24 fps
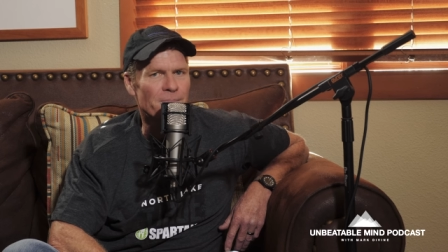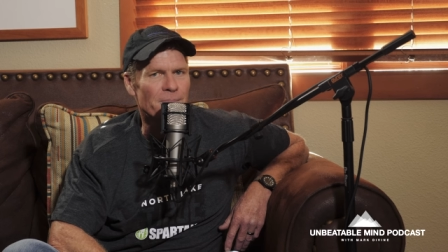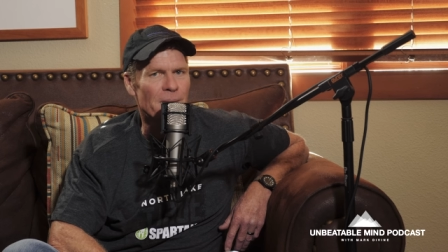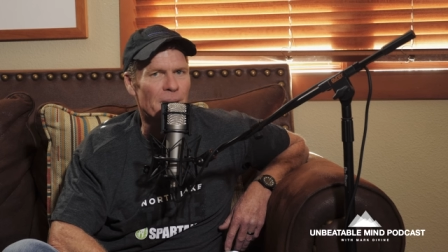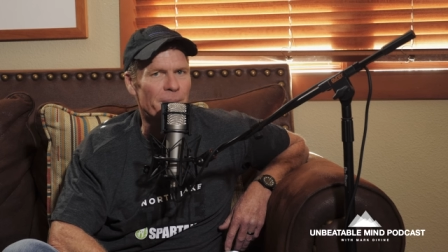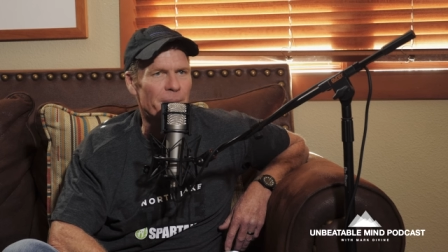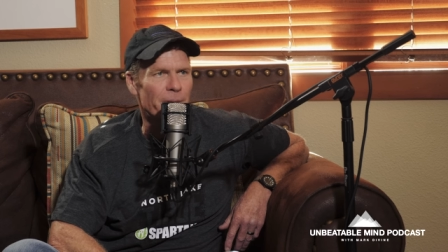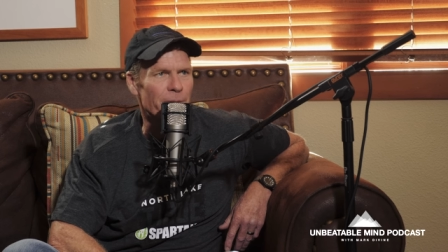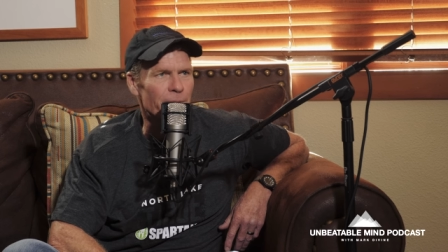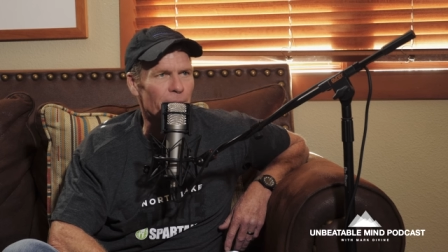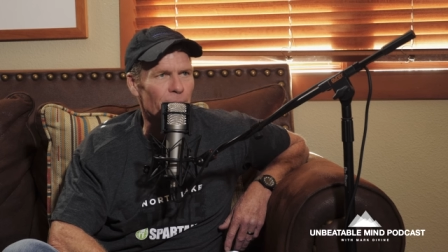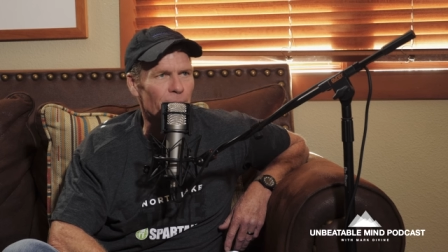
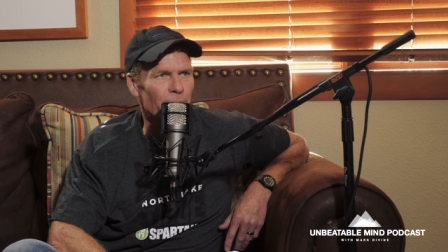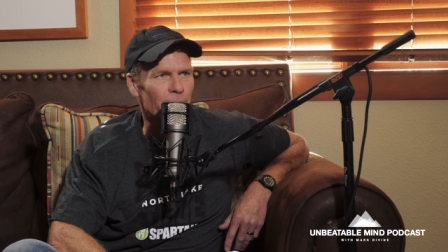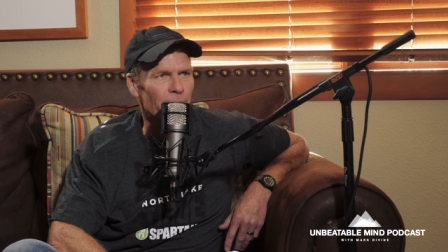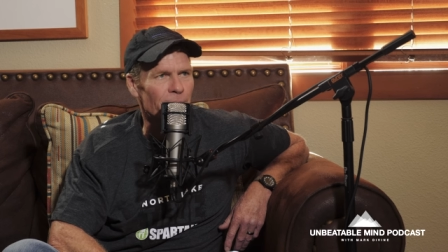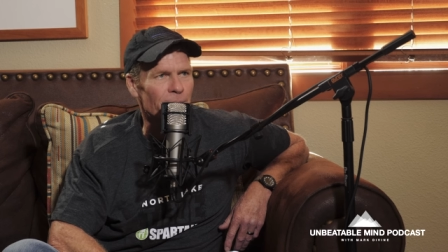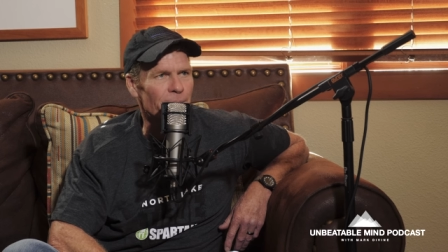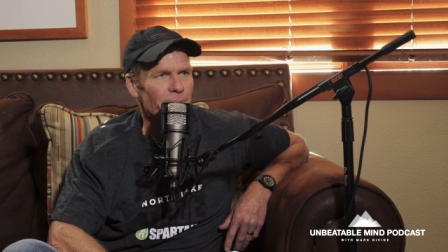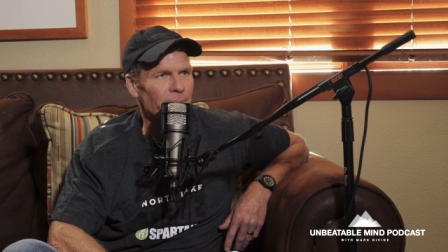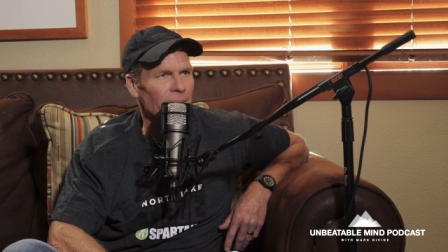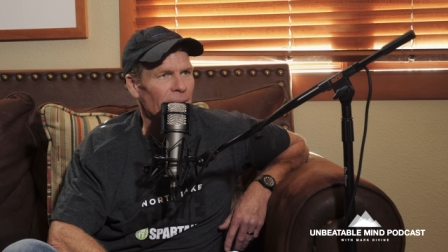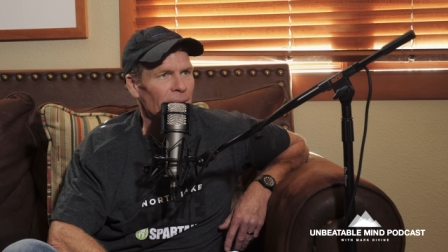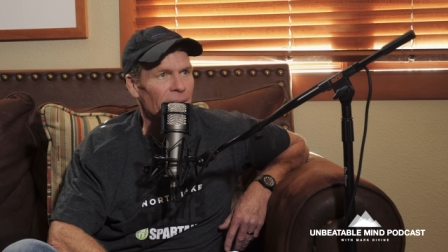maybe
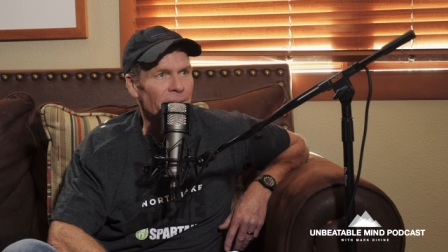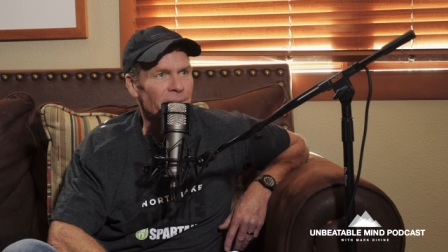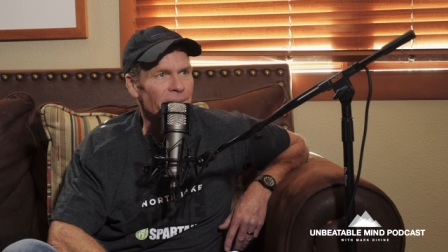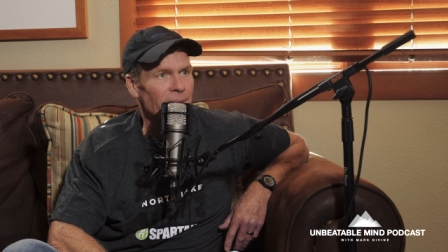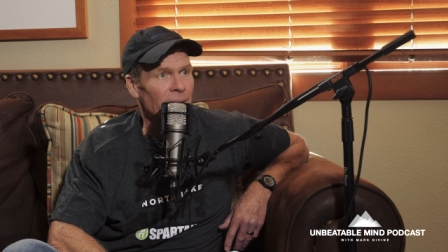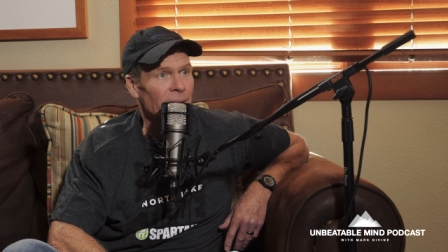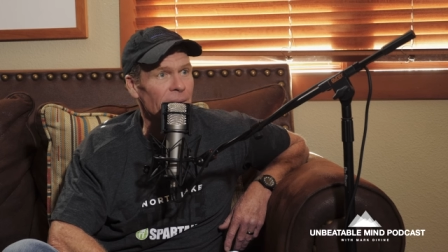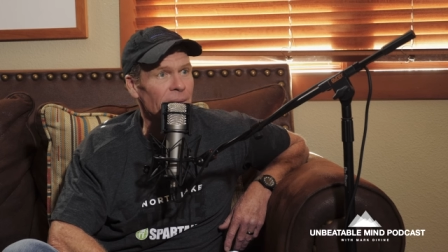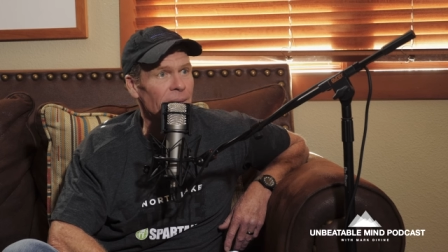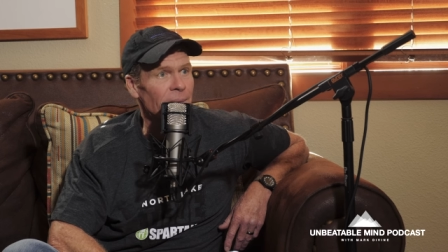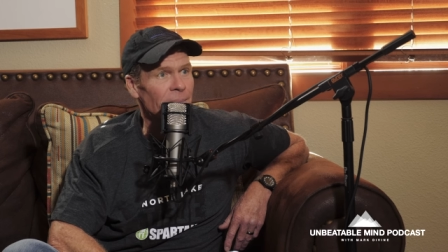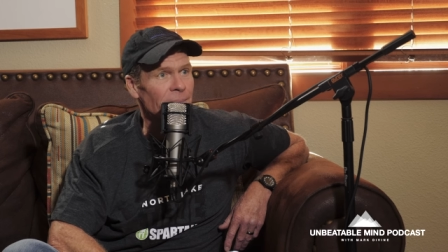four miles
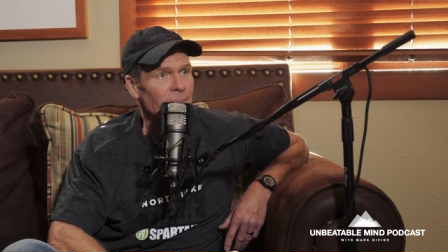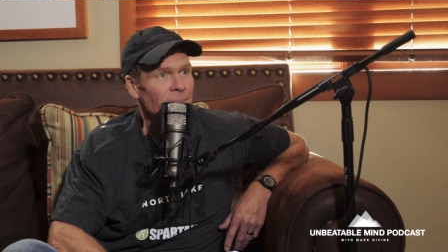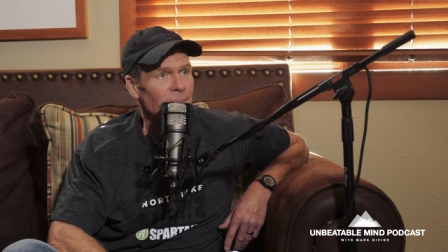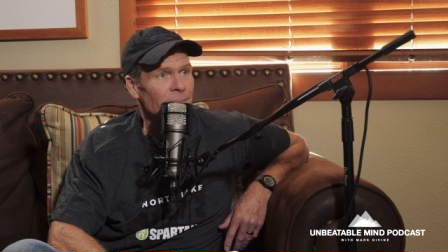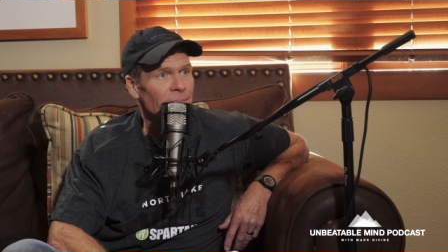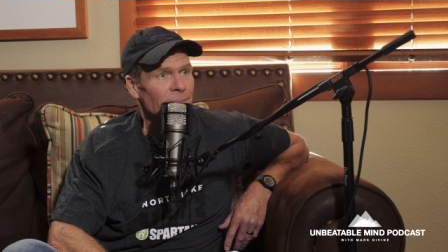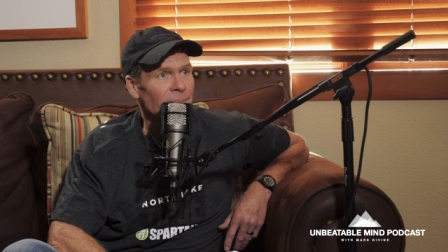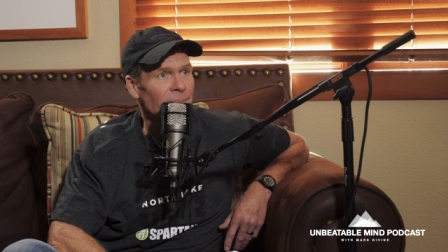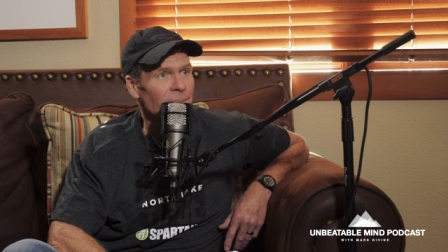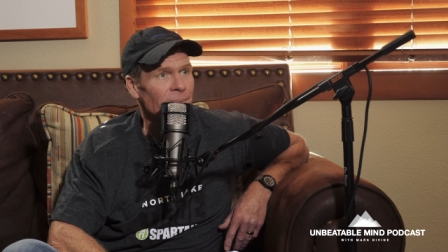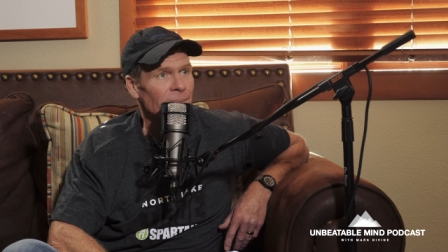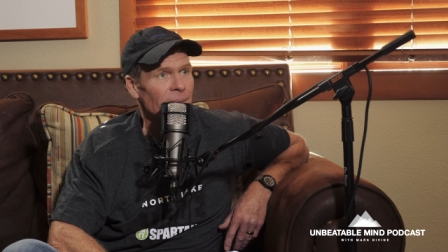an hour.
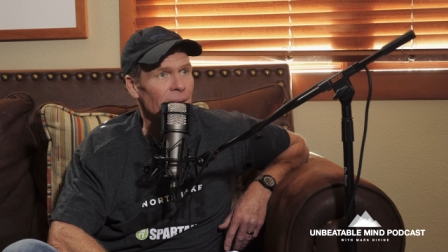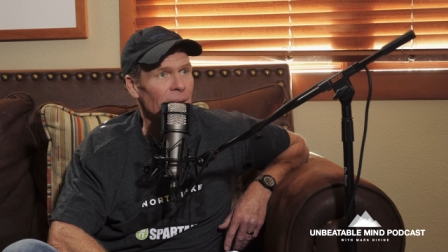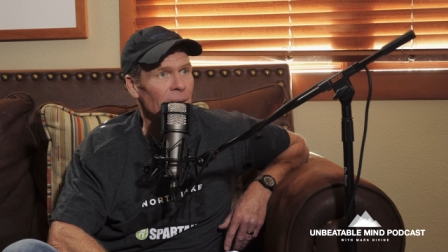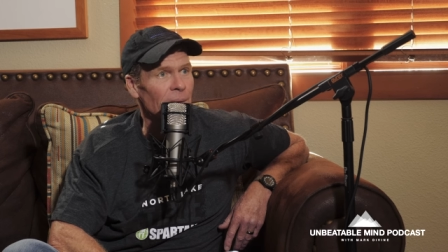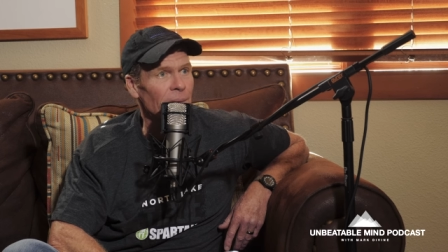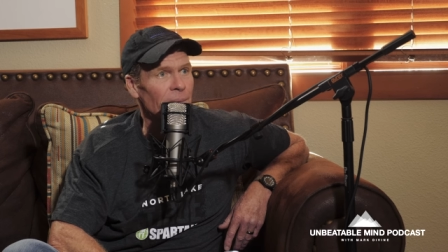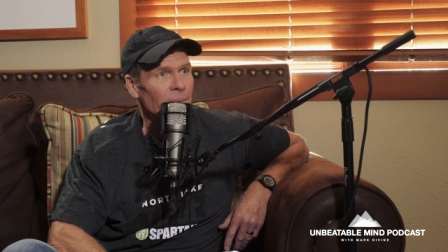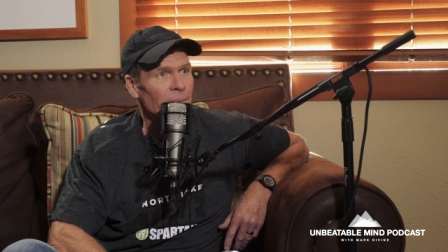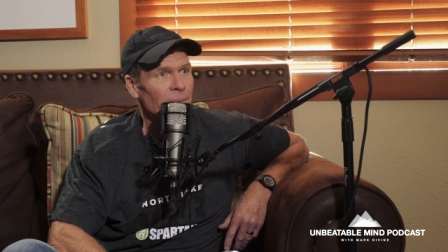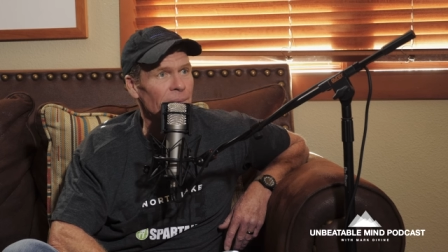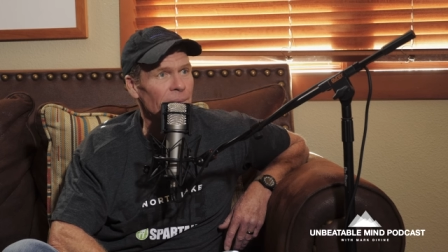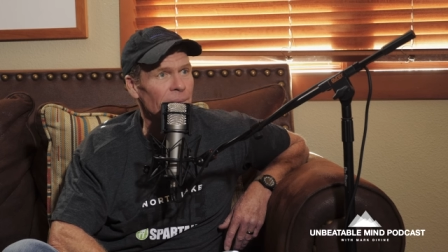You
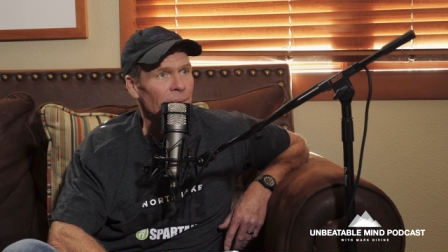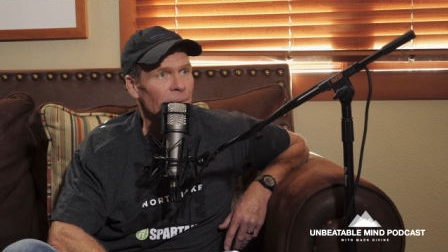know.